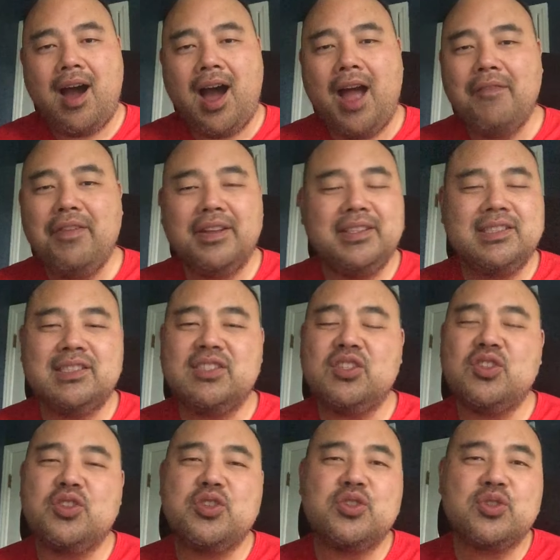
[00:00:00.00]
I think this is
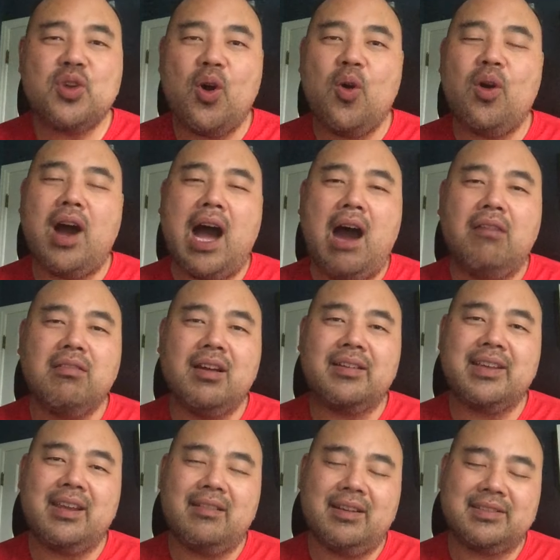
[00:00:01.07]
so out
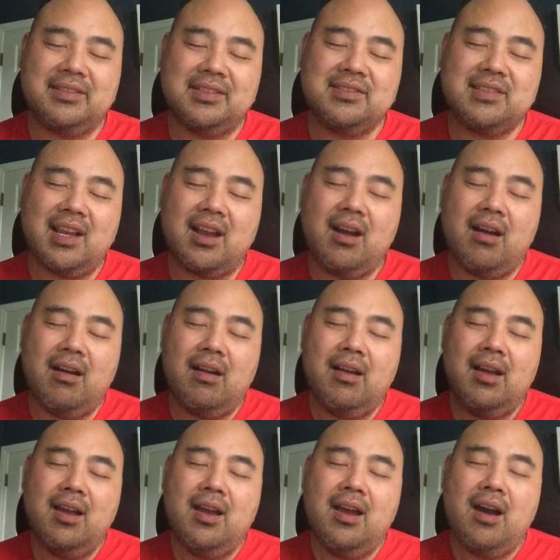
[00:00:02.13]
of characteristic
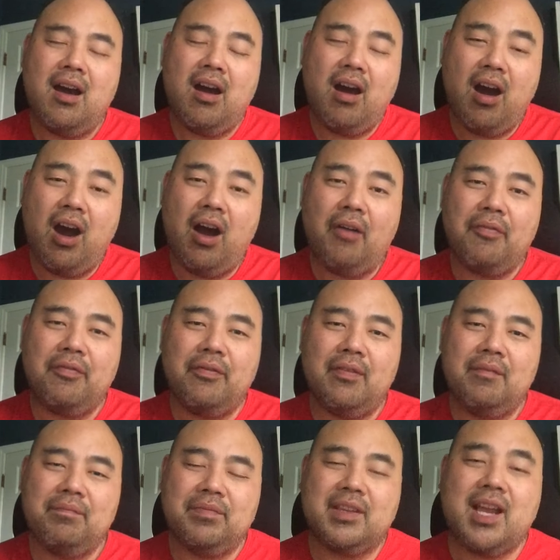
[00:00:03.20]
of
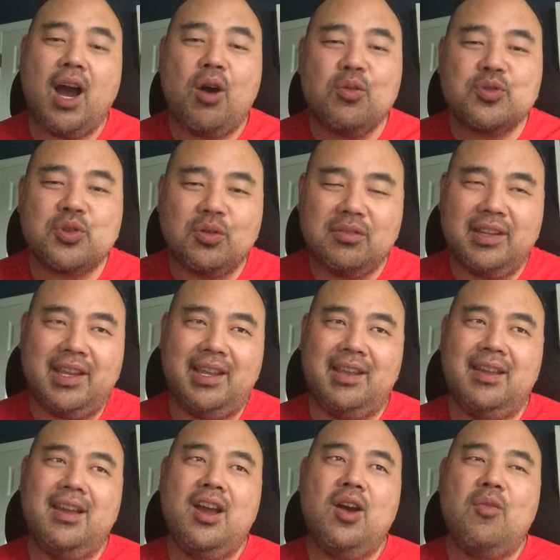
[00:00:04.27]

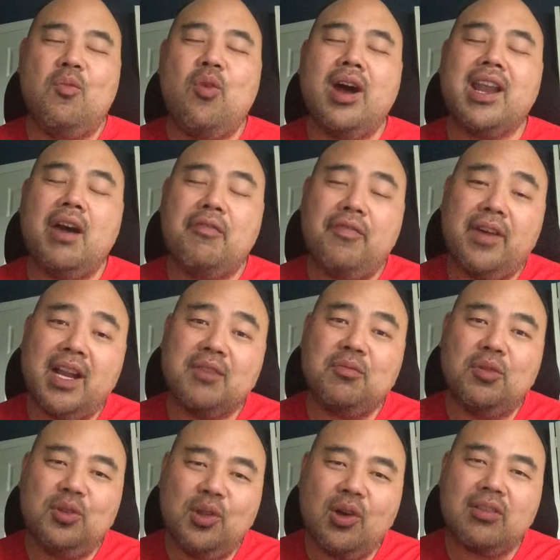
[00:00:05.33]
culturally what a father
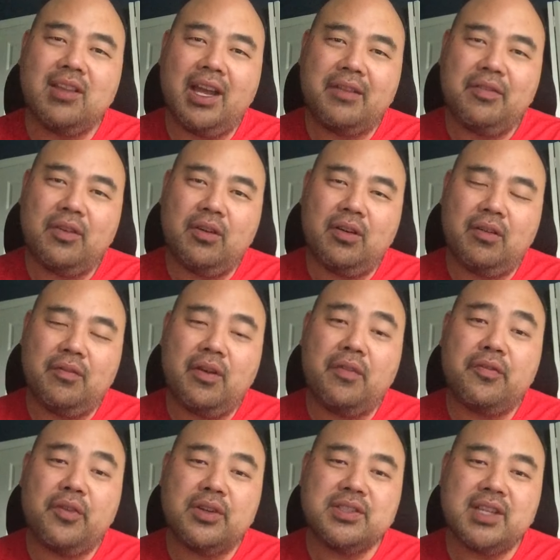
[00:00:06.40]
would look like for
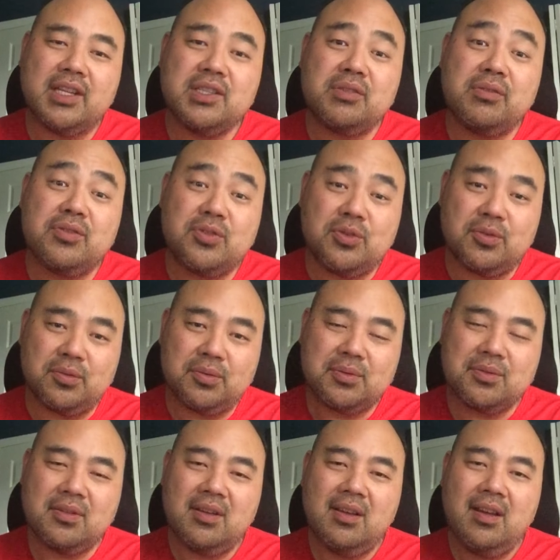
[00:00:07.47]
first century Jews.